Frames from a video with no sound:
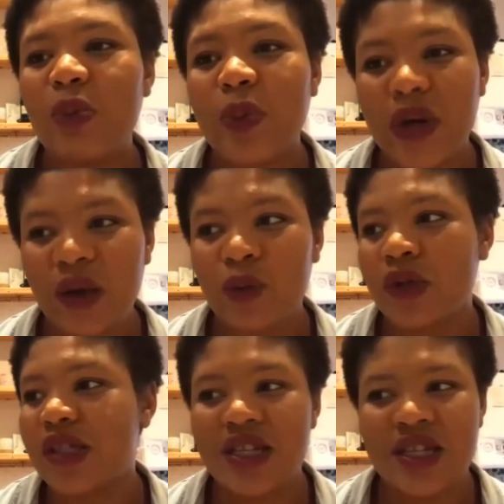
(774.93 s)
But it
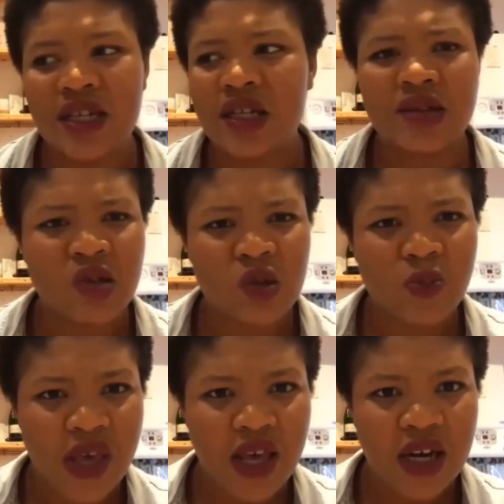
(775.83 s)
was the need to
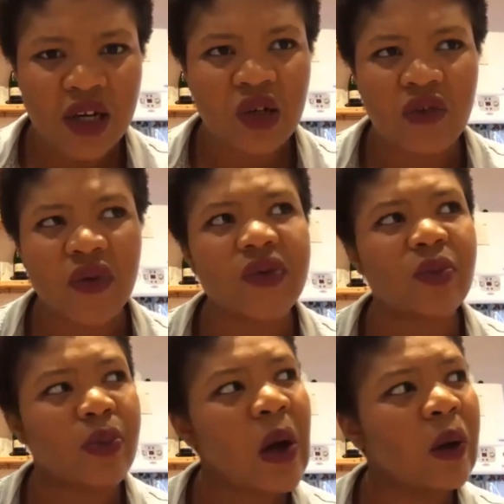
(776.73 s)
speak. And I don't know if it was
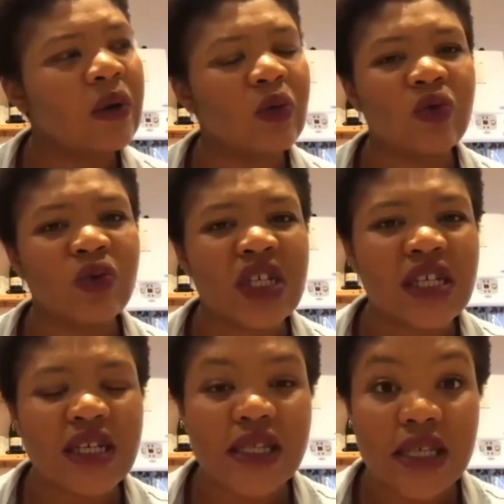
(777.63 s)
a poem or
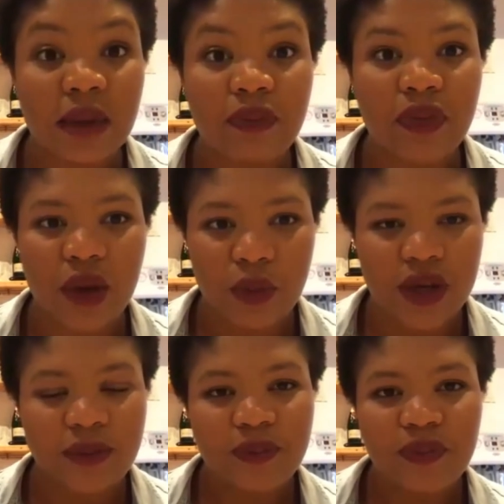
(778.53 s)
reading something, but